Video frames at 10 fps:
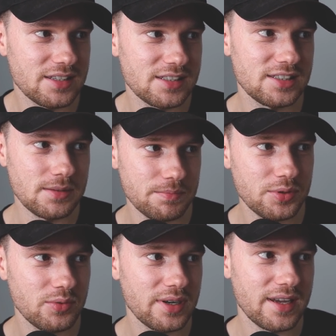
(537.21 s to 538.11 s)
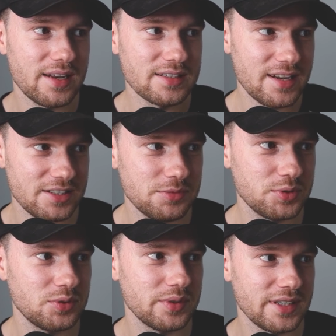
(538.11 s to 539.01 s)
and it's simple, and again, it's
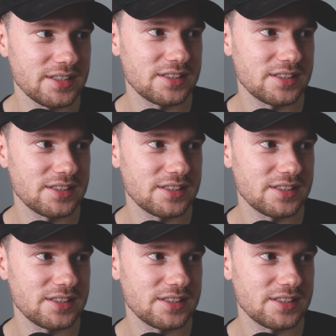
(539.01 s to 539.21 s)
legible, and